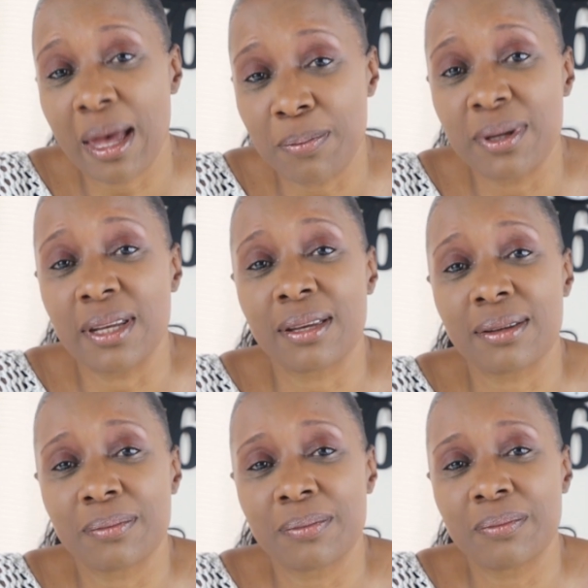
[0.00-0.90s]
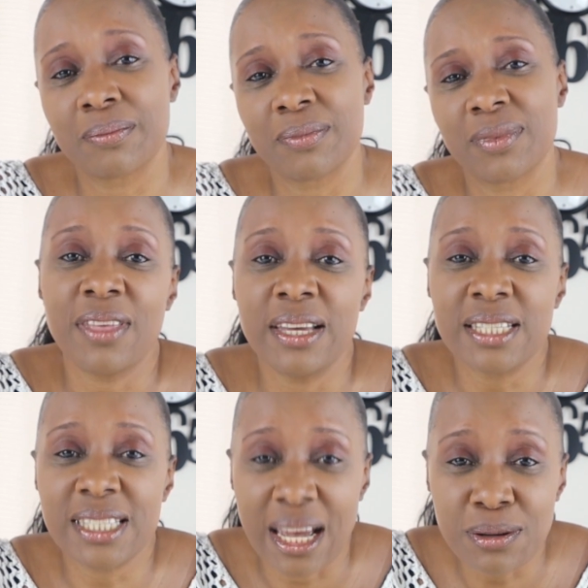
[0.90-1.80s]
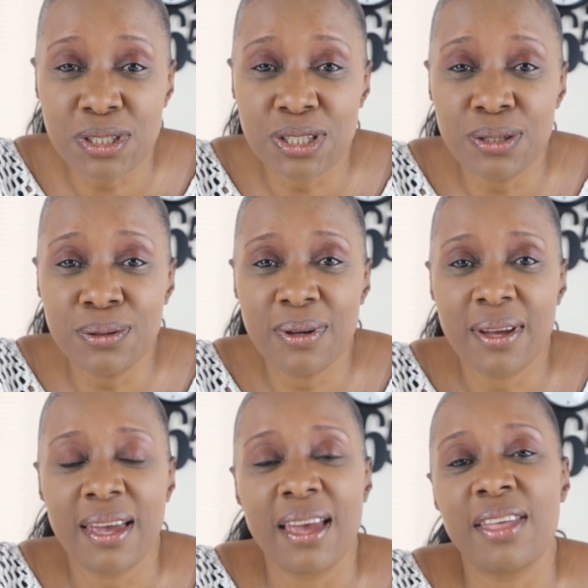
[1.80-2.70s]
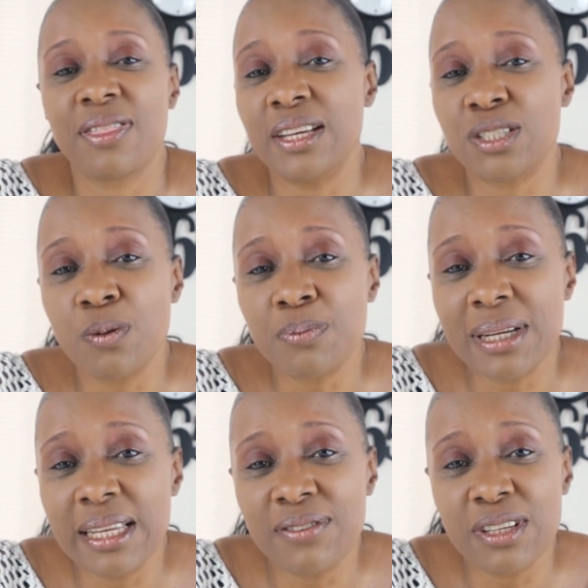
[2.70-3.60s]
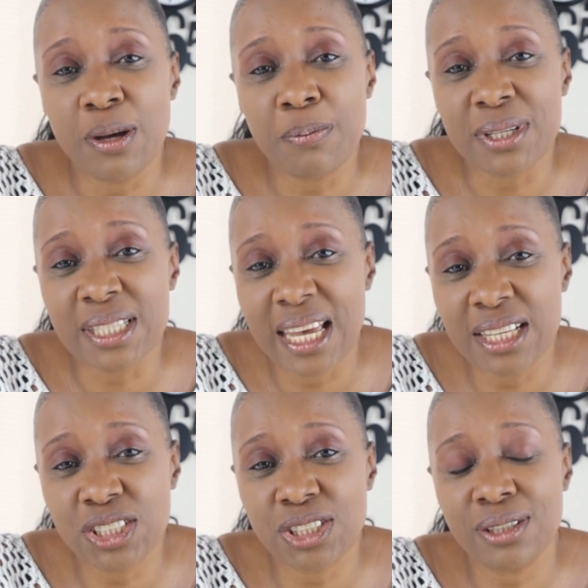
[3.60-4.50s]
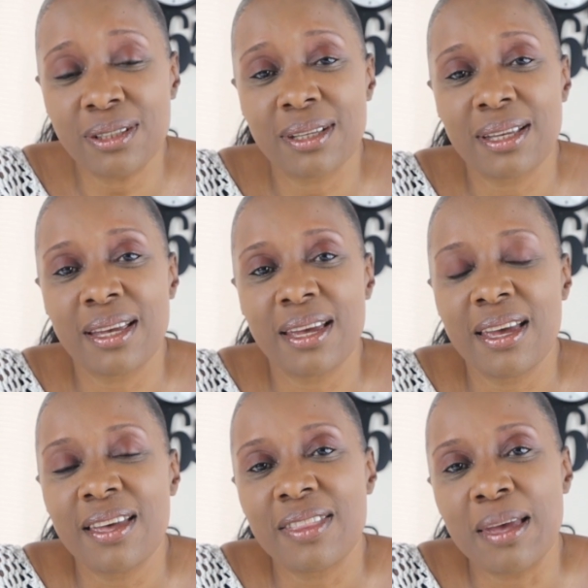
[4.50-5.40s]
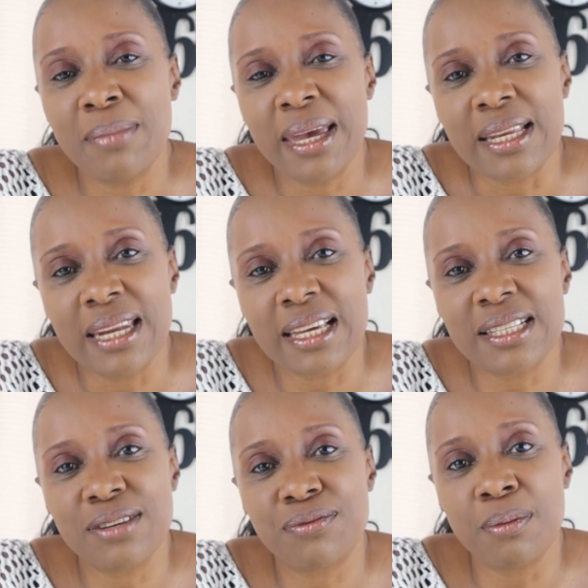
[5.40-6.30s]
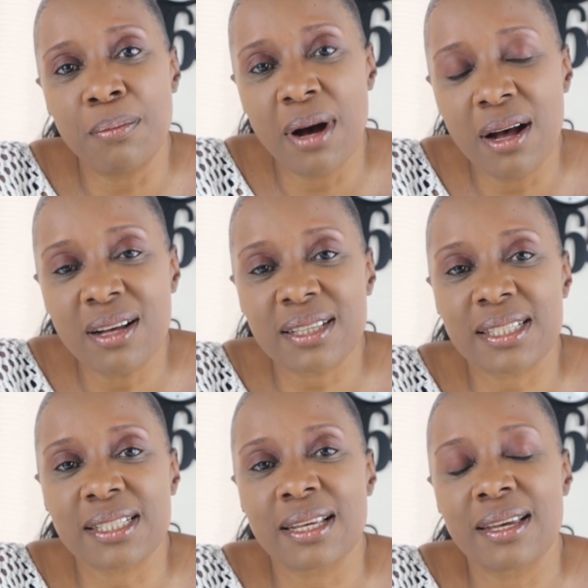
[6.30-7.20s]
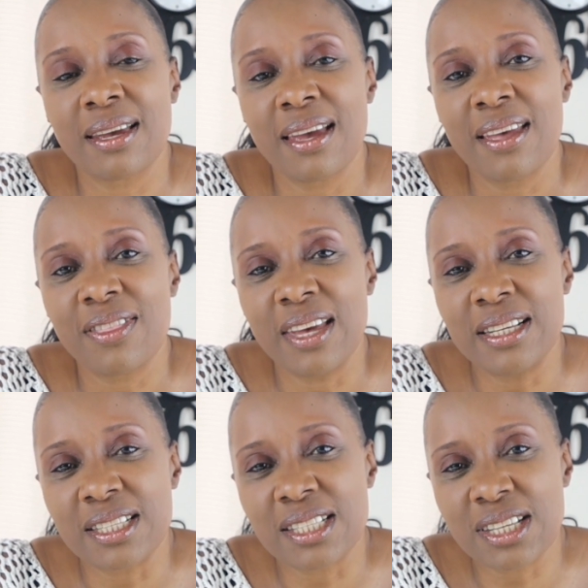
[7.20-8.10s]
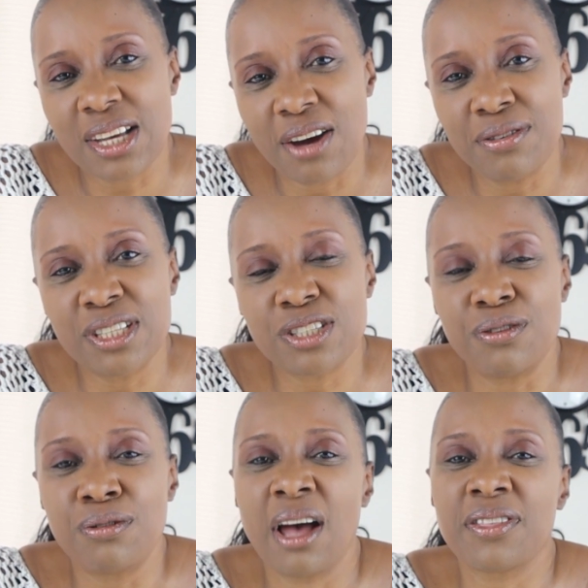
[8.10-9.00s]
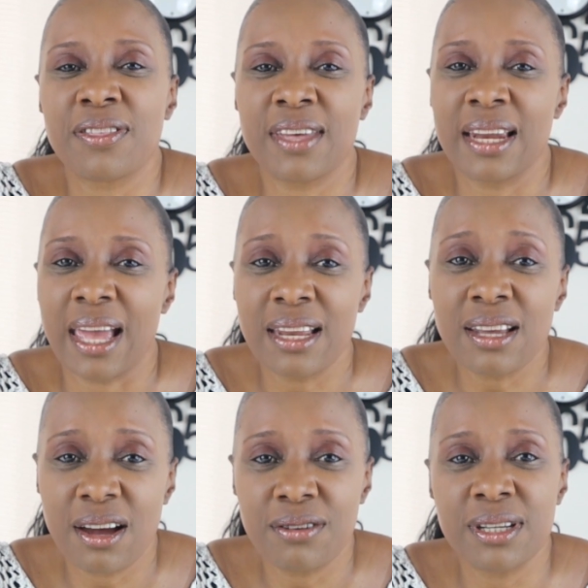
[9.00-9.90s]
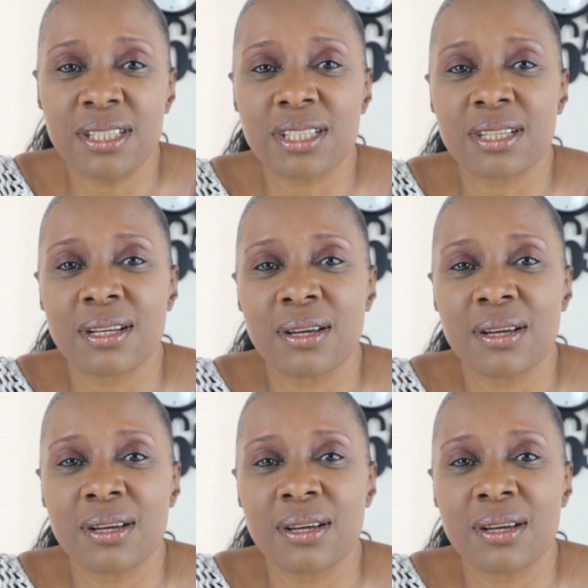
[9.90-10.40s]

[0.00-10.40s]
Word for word: happening. They doubt you, they don't believe in your potential, they make negative remarks, they discourage rather than encourage,